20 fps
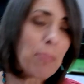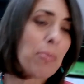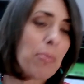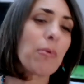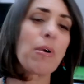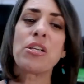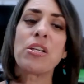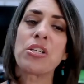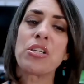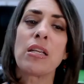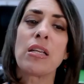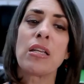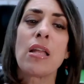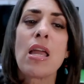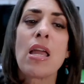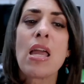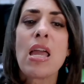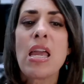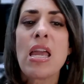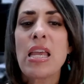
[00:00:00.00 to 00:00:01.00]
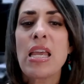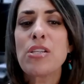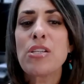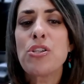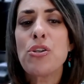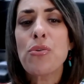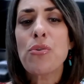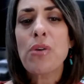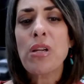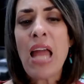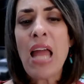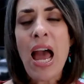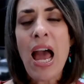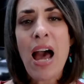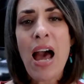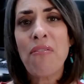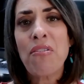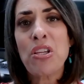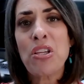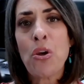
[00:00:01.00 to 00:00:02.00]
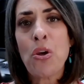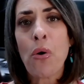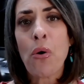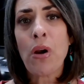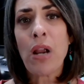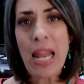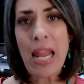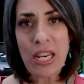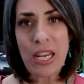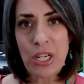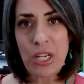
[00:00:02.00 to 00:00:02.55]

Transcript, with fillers: preparation is you can have your